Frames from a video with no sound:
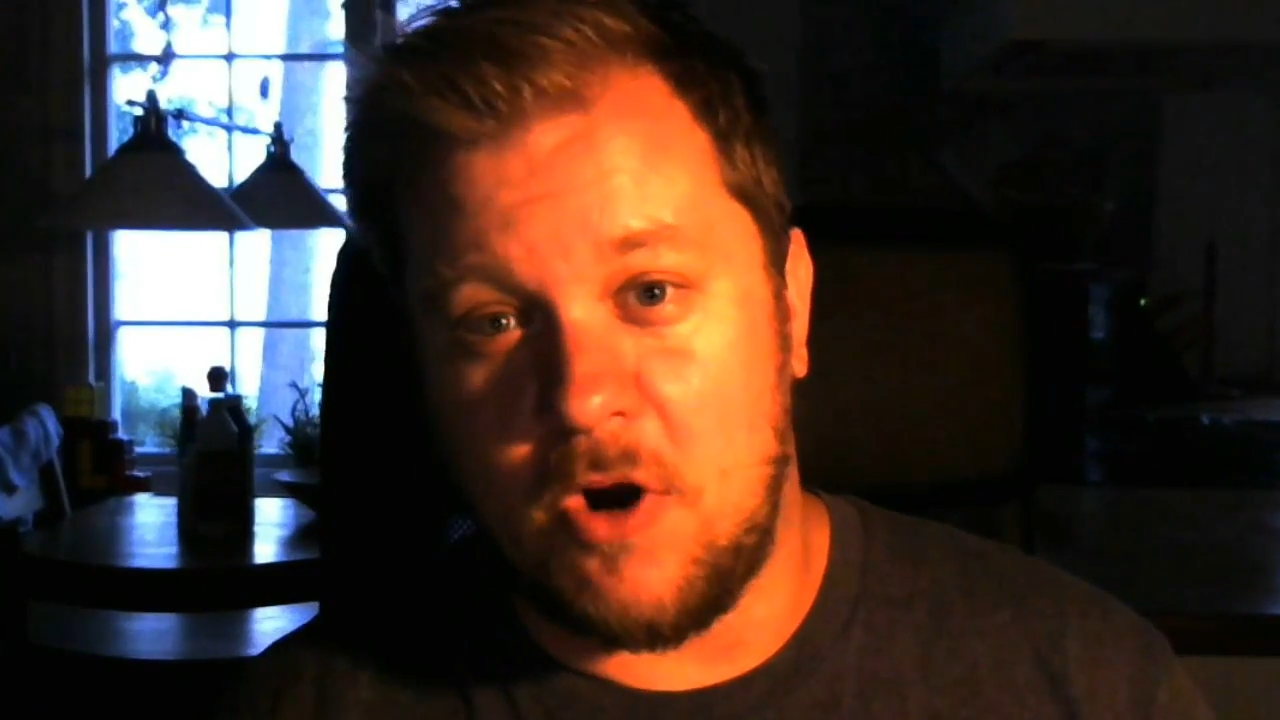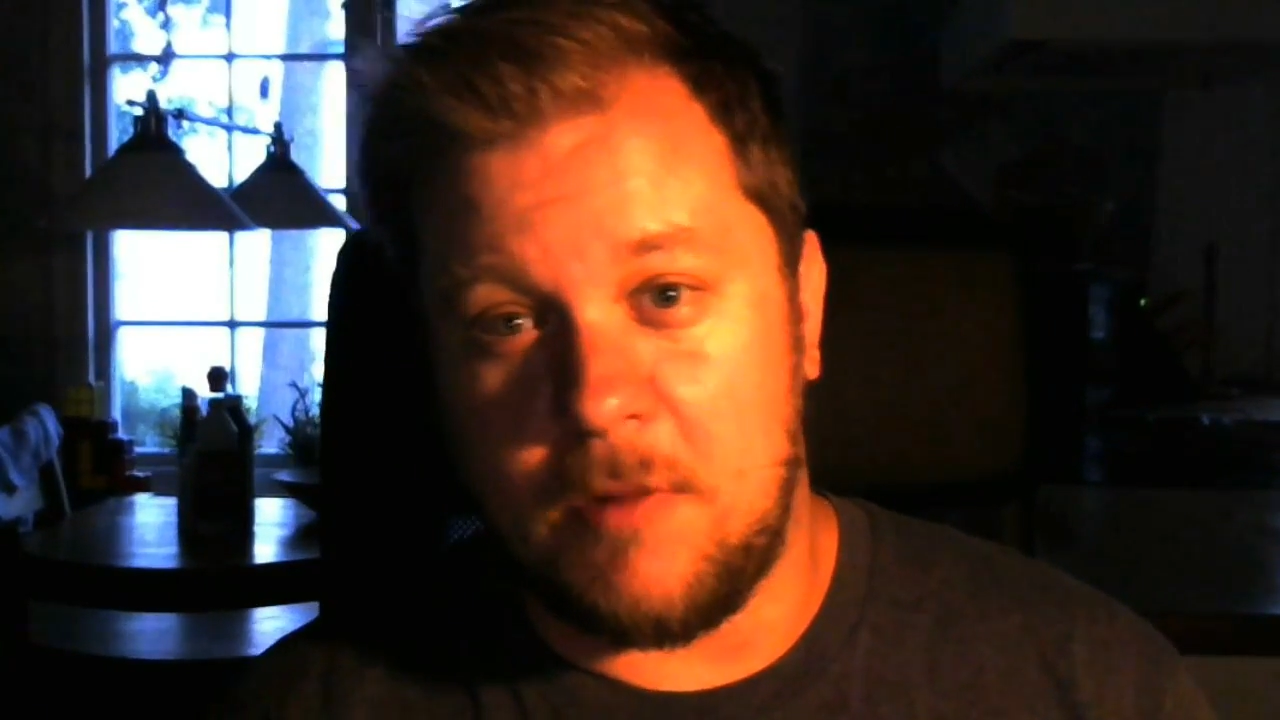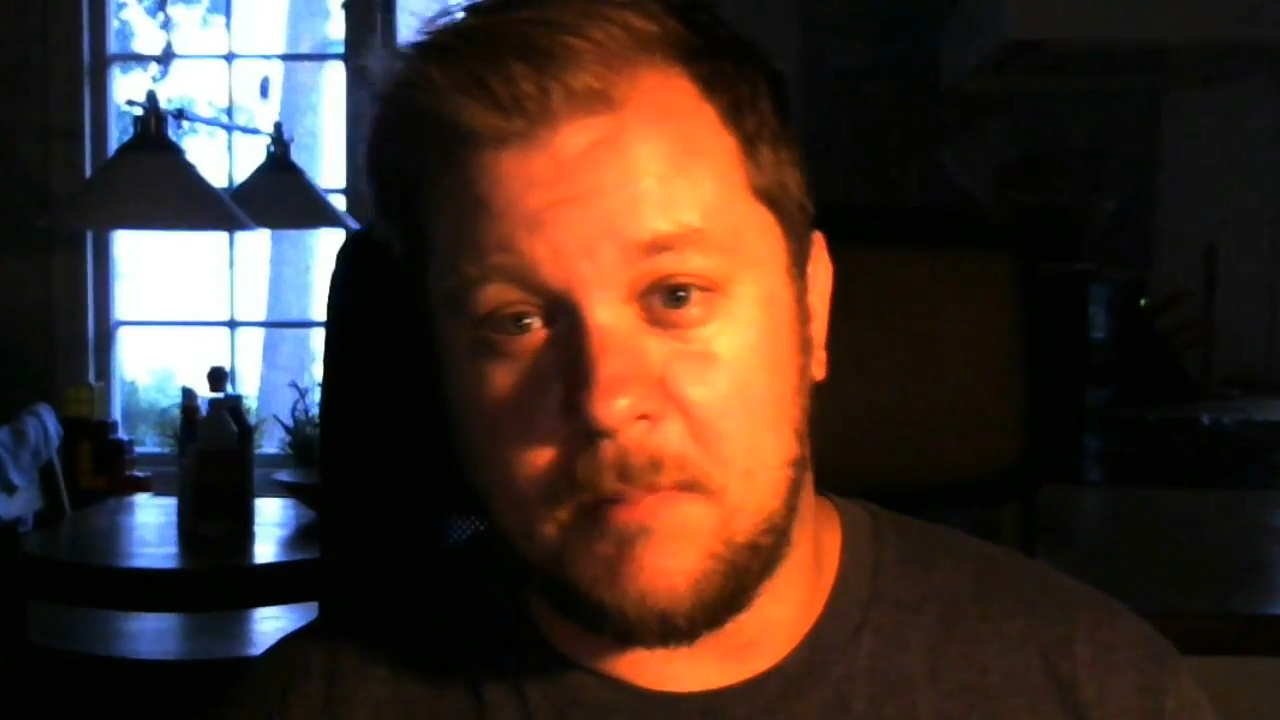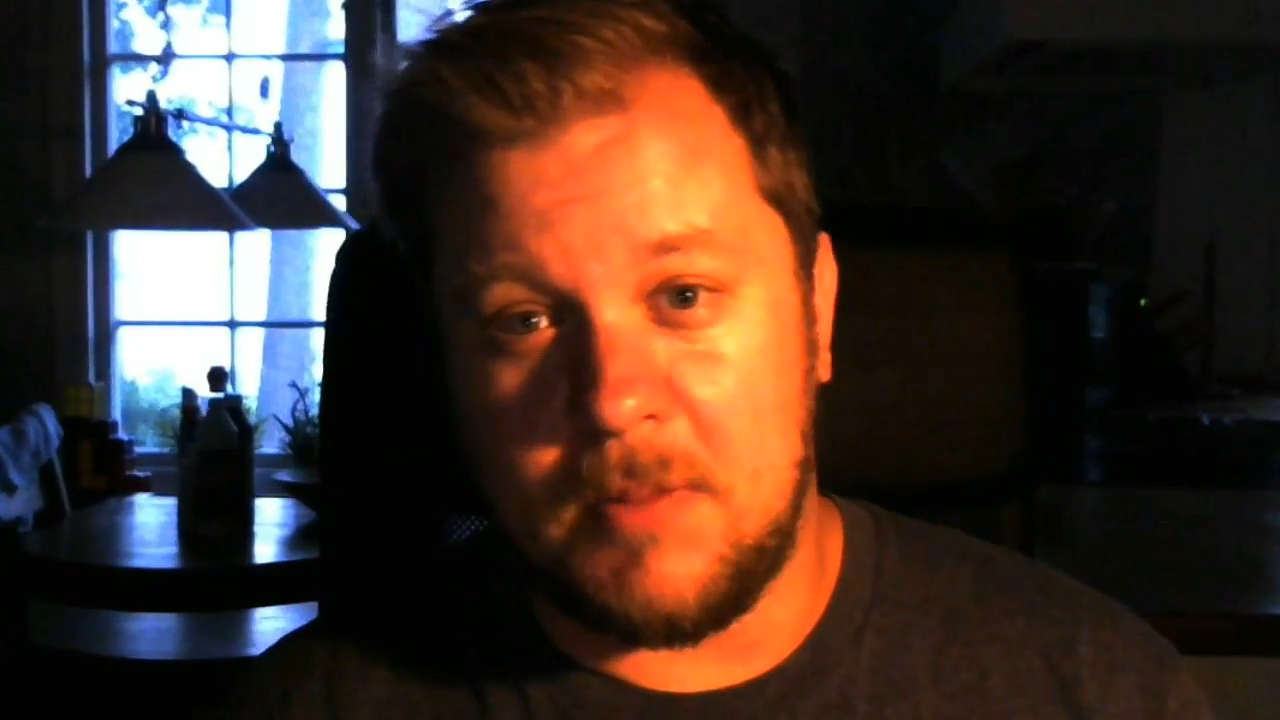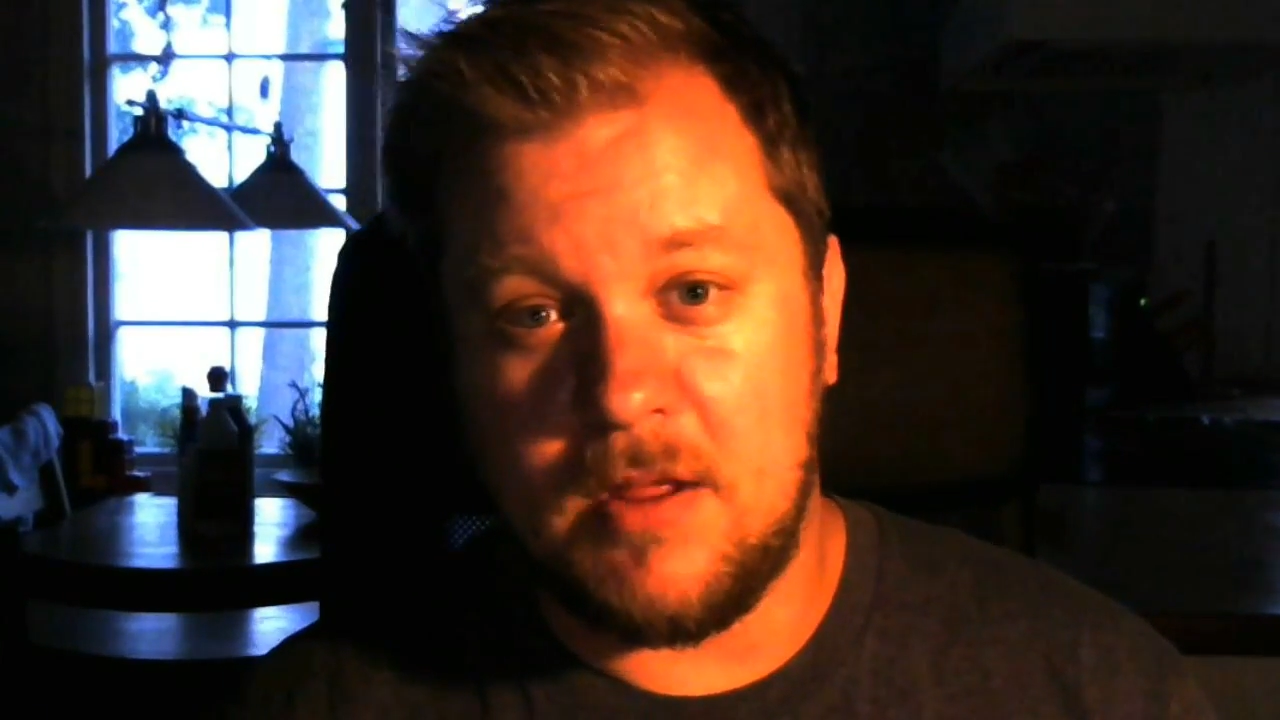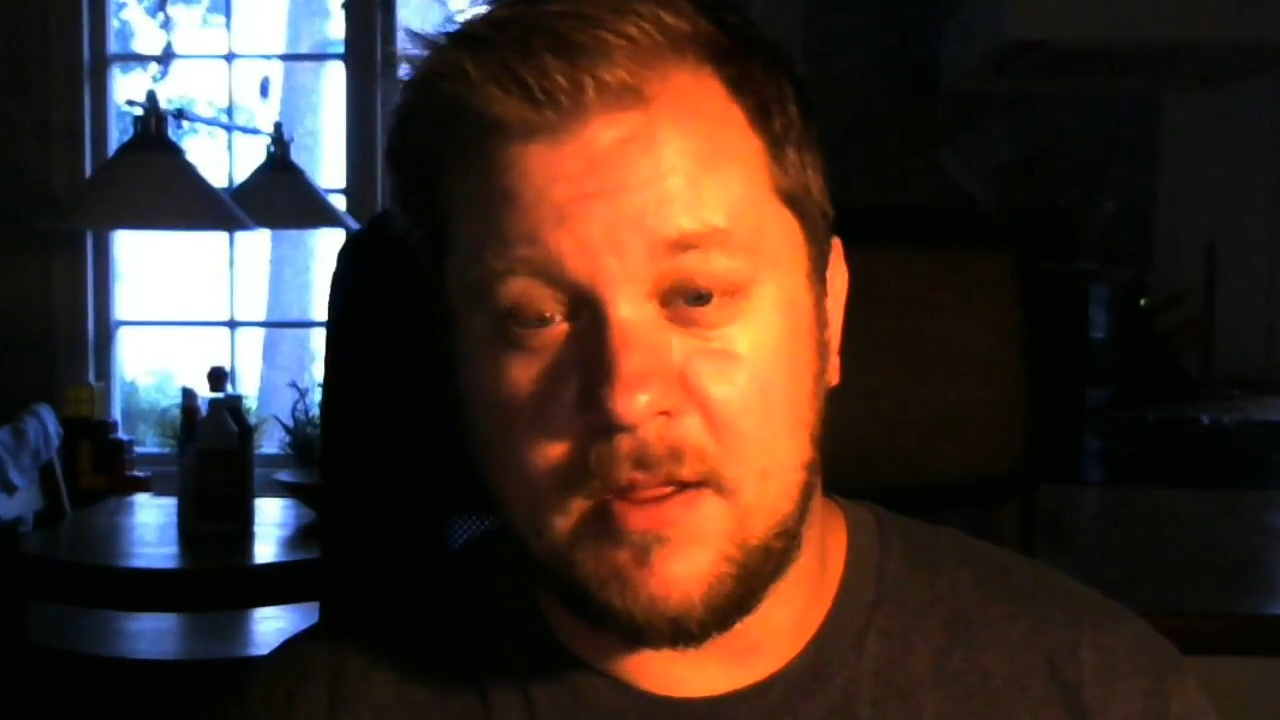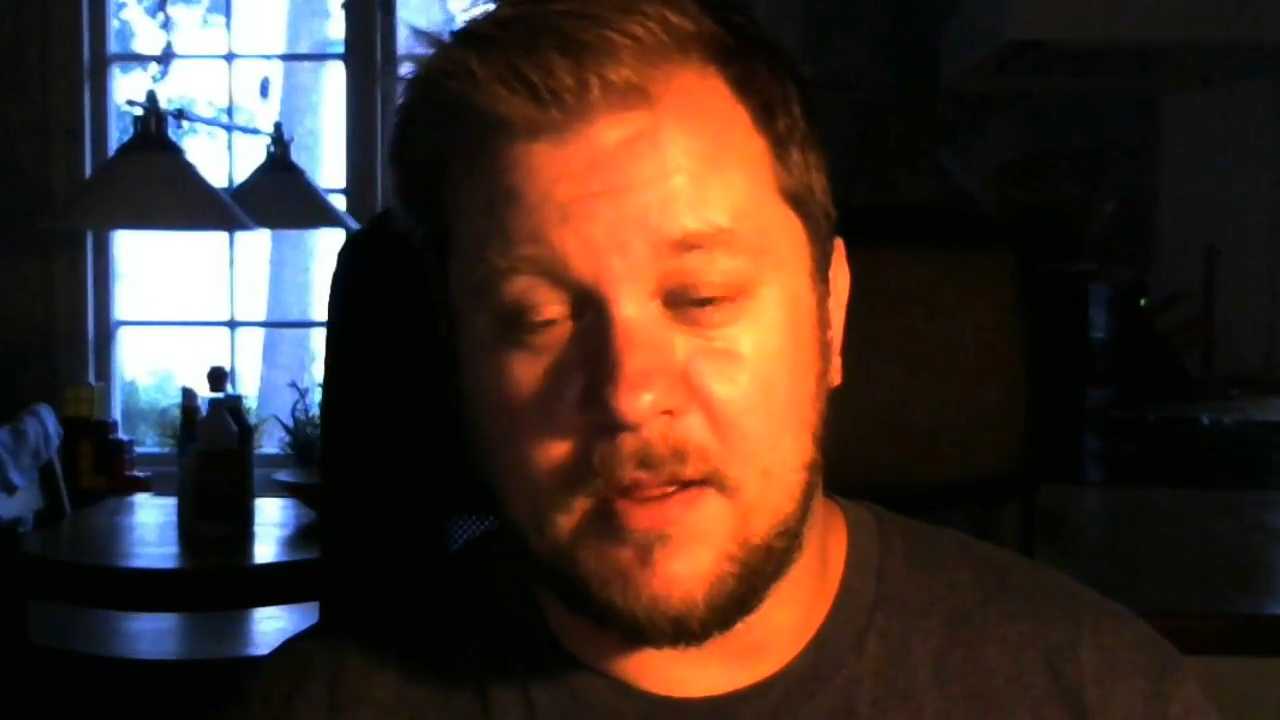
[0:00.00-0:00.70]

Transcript: arm